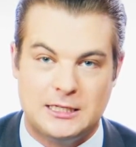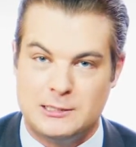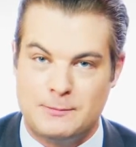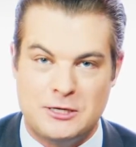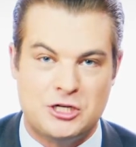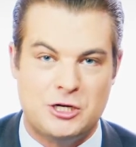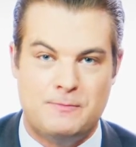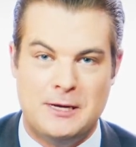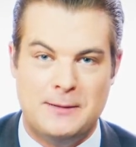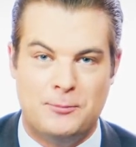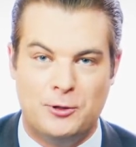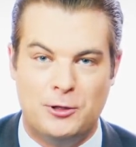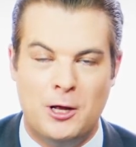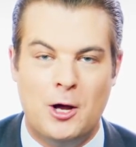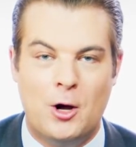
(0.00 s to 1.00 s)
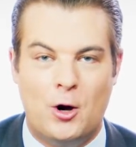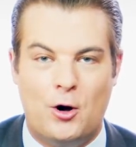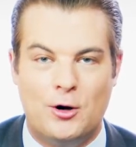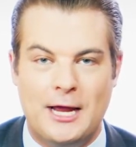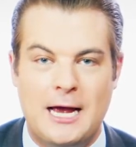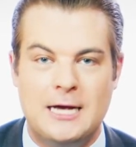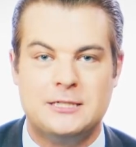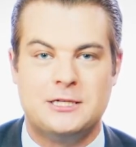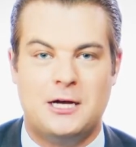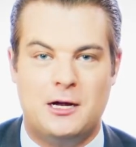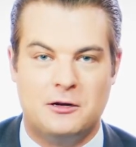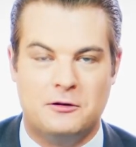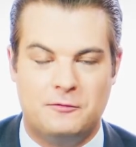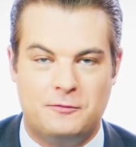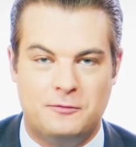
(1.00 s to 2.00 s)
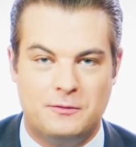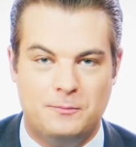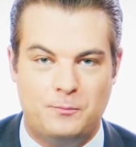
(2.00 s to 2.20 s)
especially people on our side of